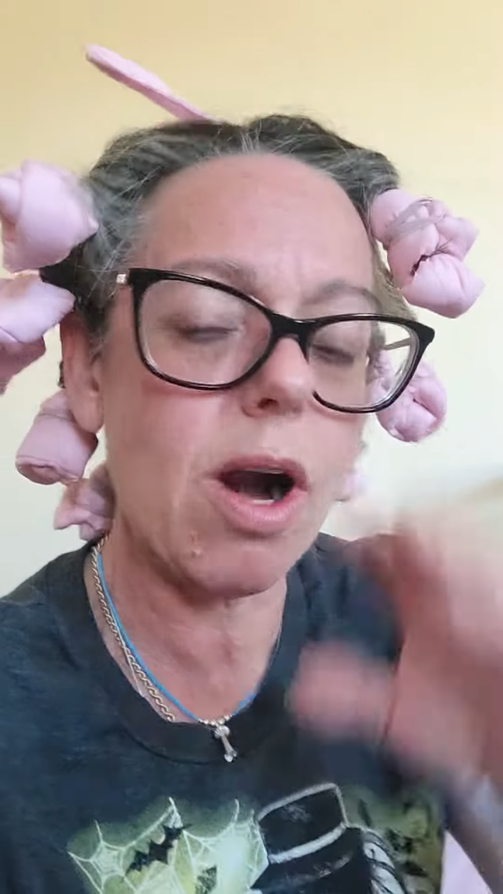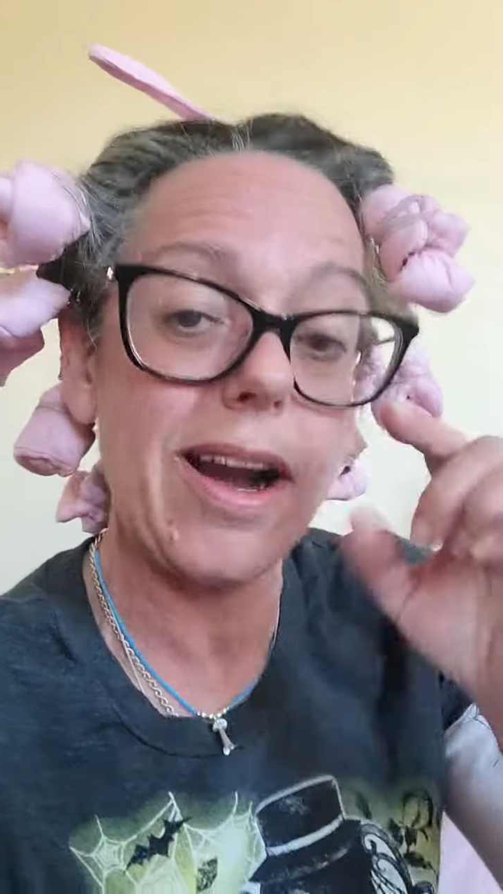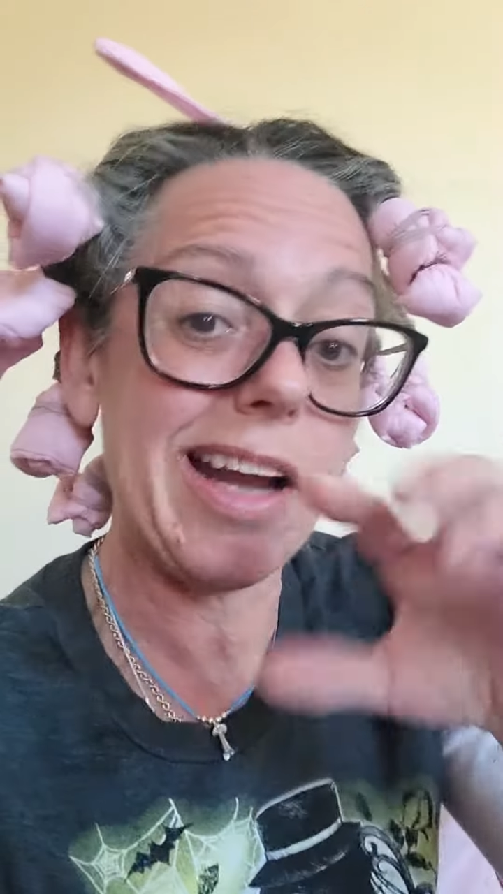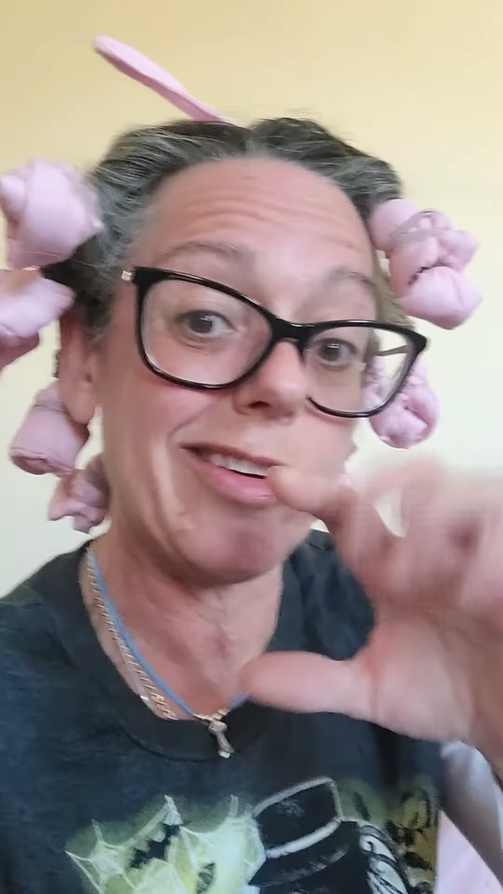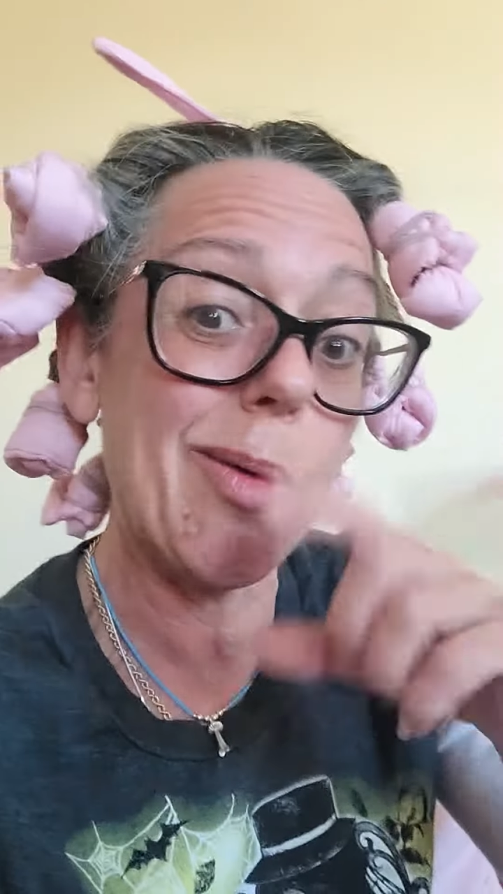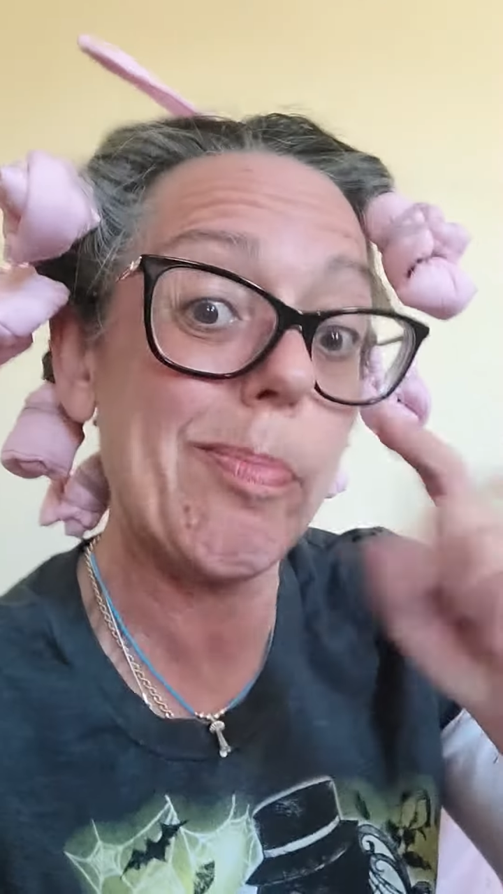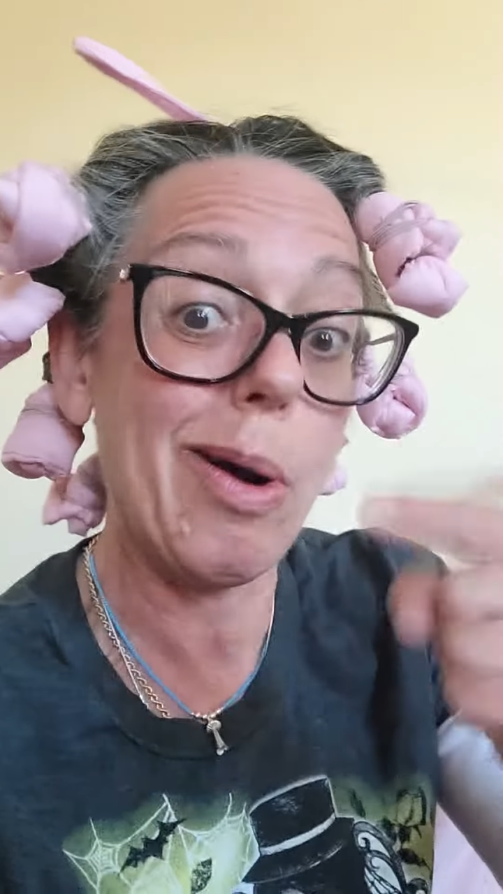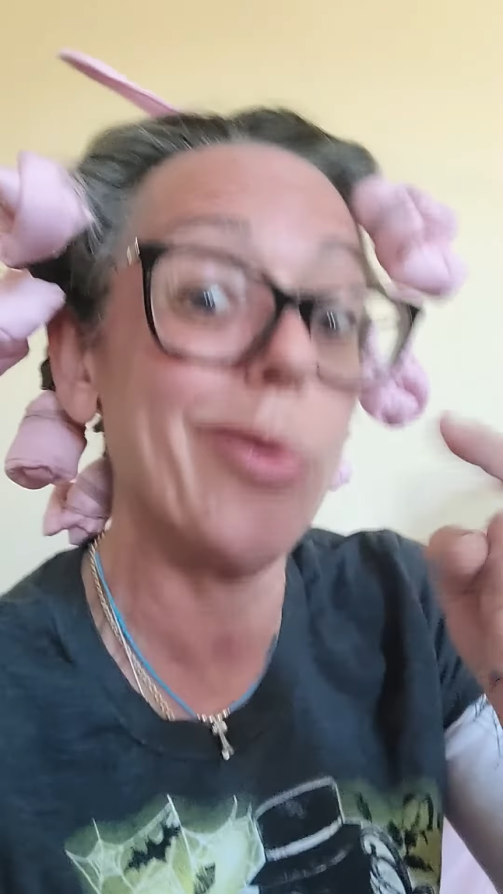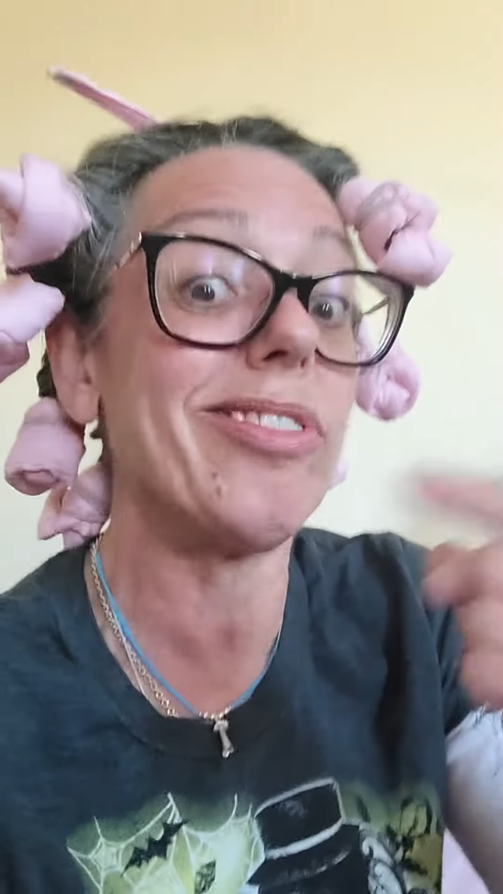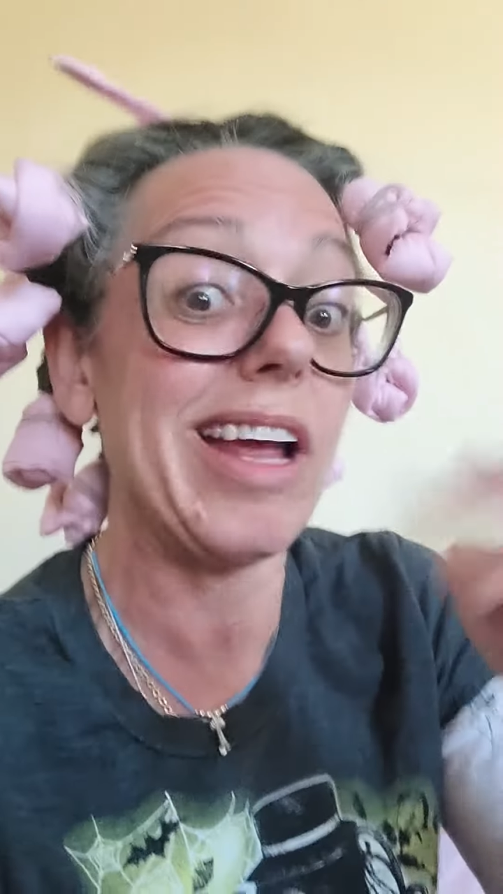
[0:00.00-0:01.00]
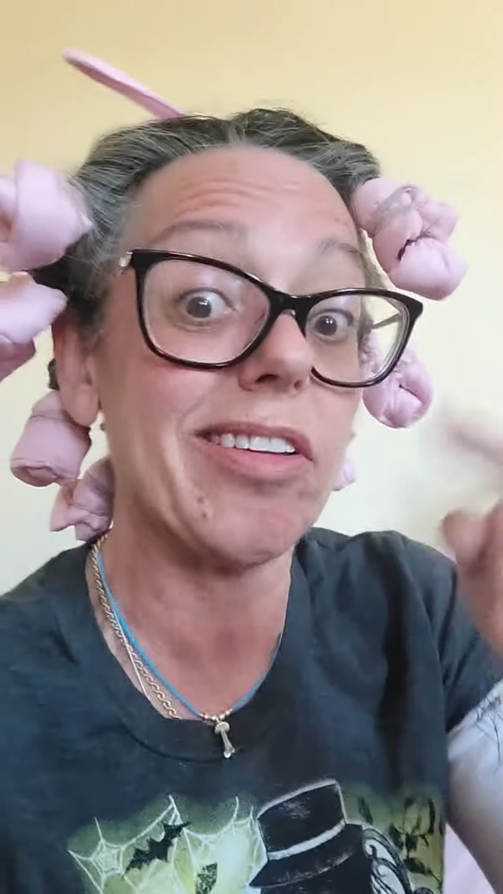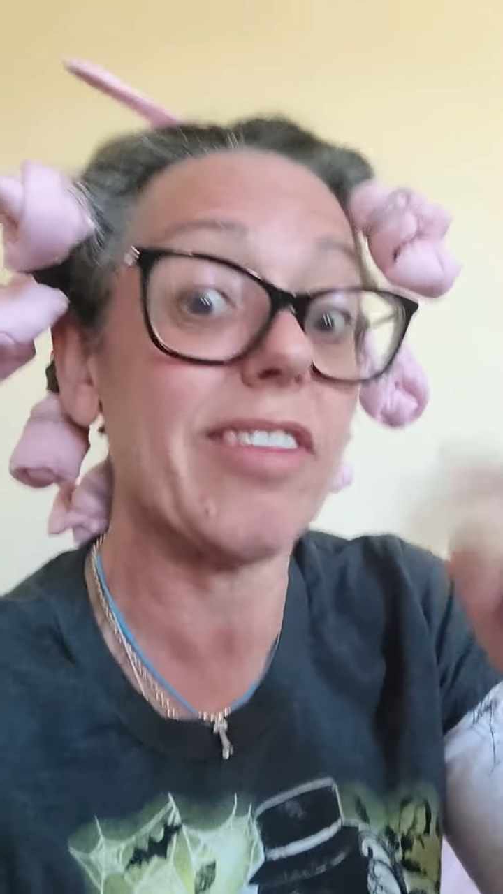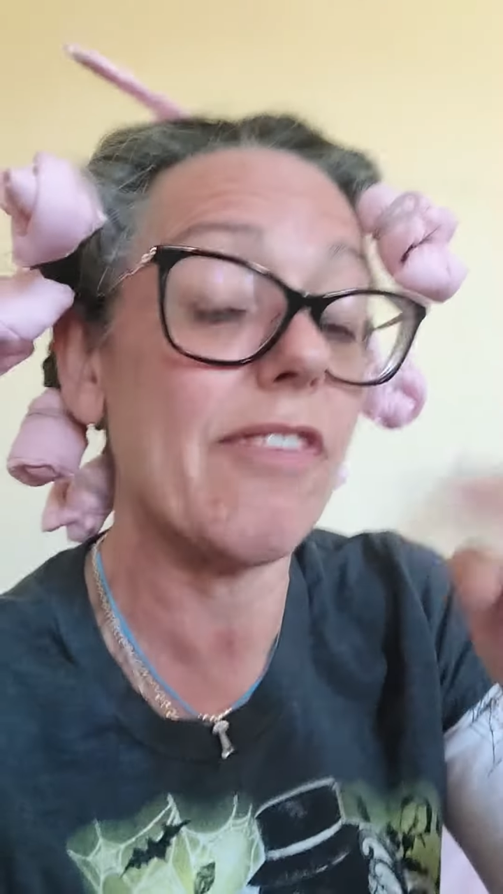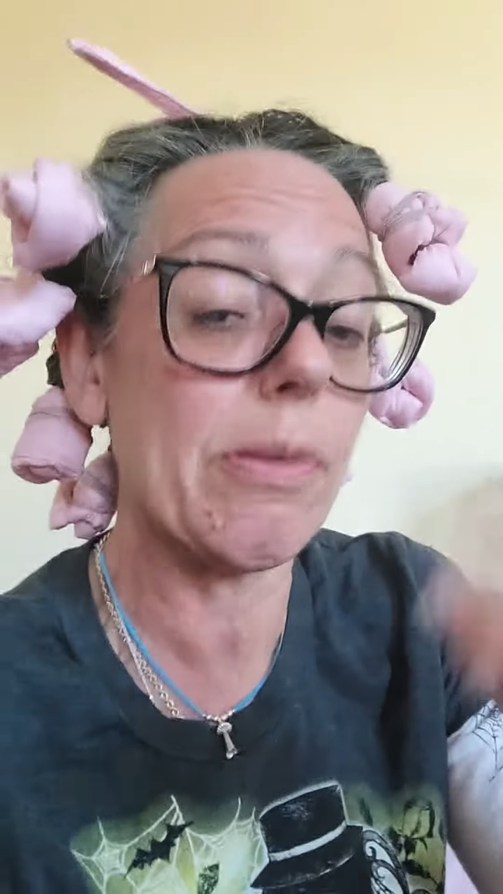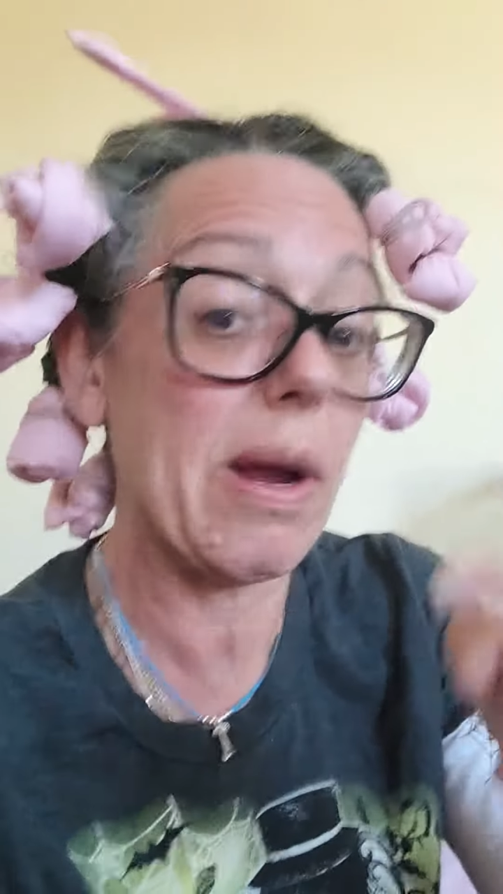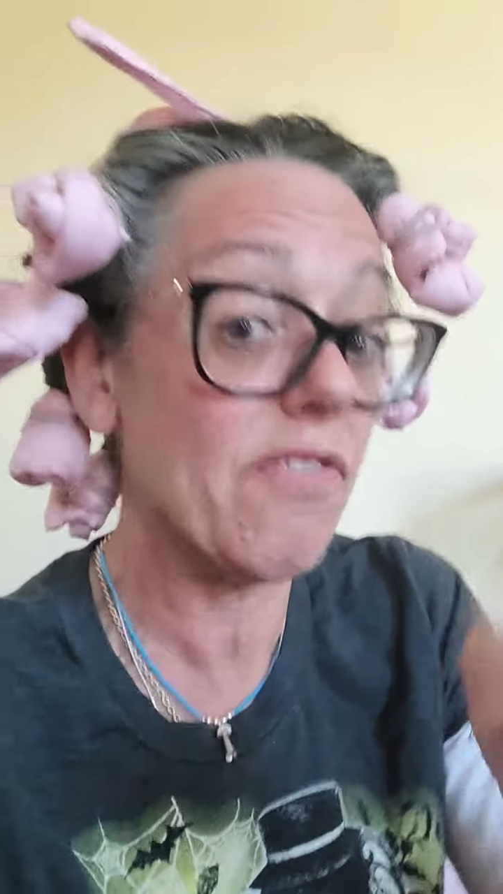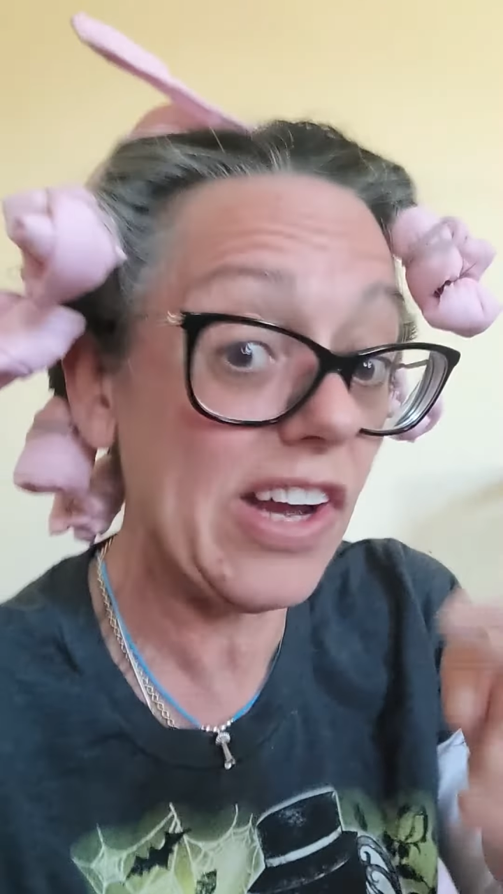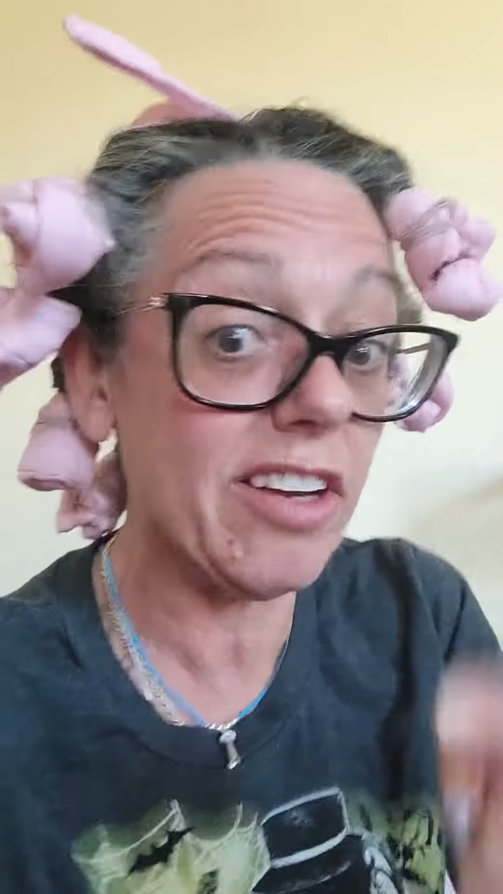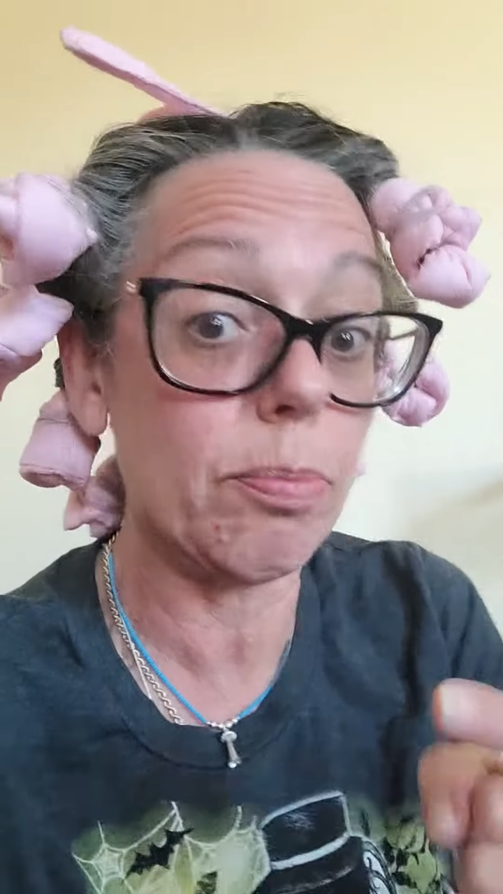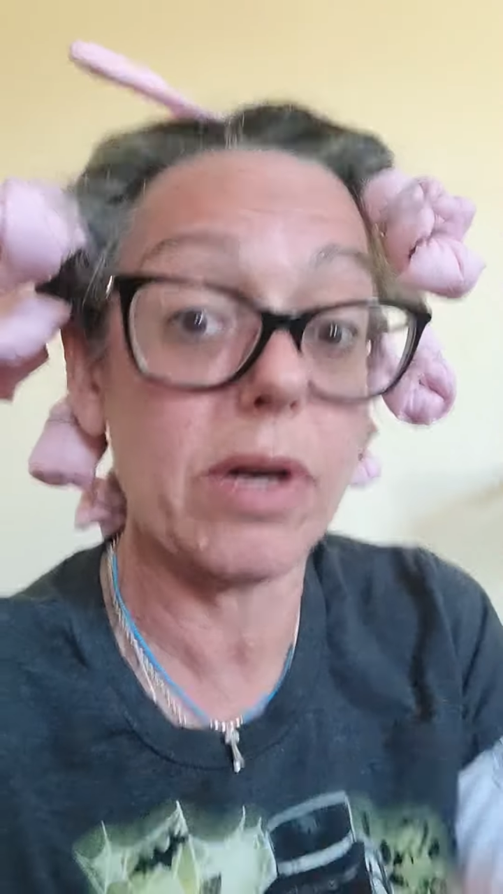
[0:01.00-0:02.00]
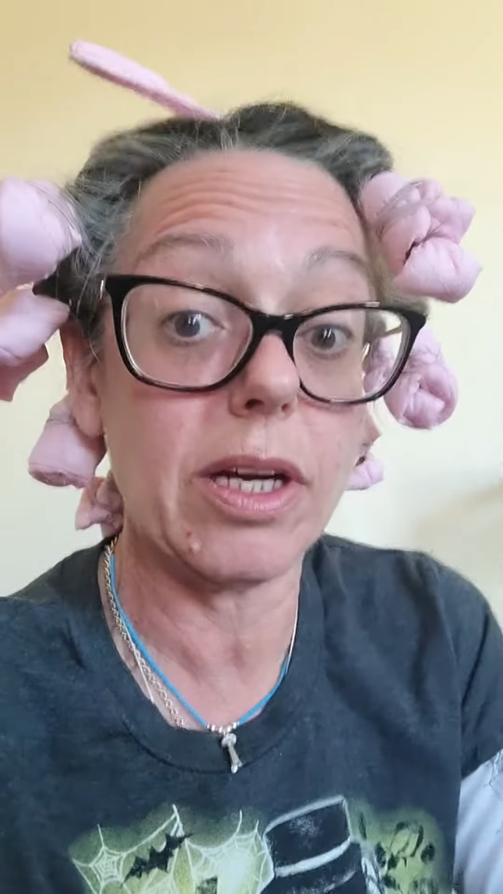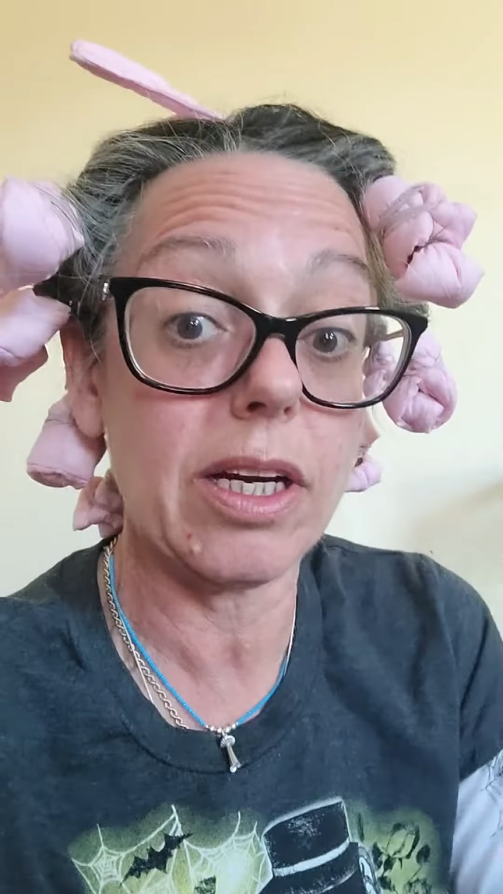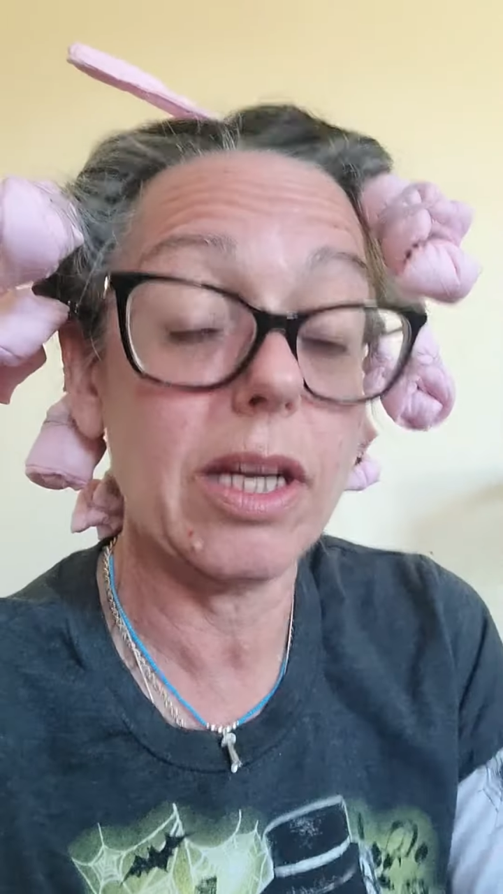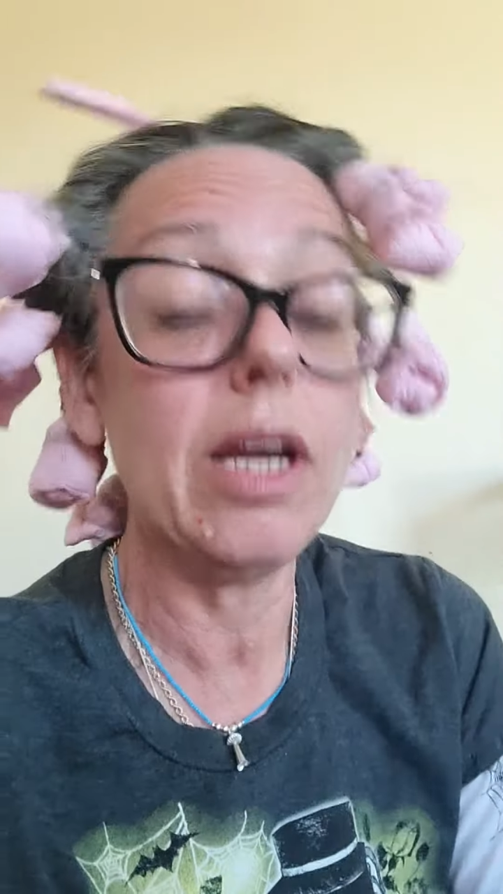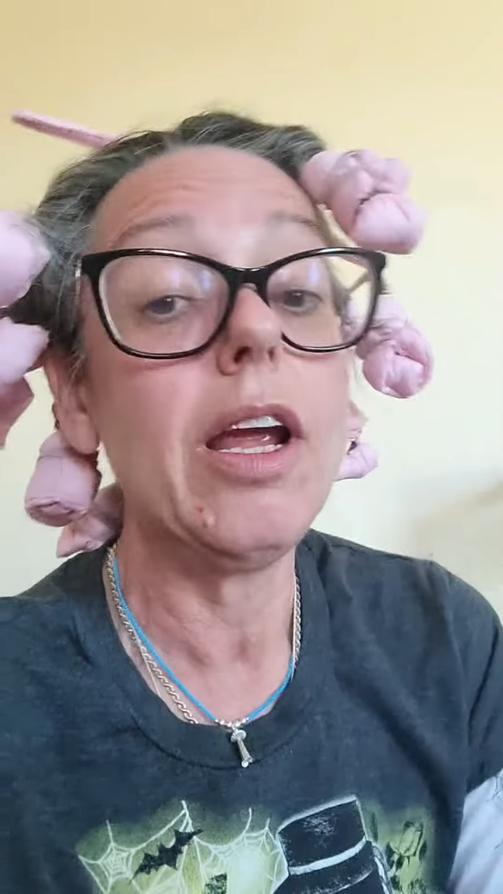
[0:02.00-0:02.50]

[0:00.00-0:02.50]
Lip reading: and I don't post that stuff on my Facebook.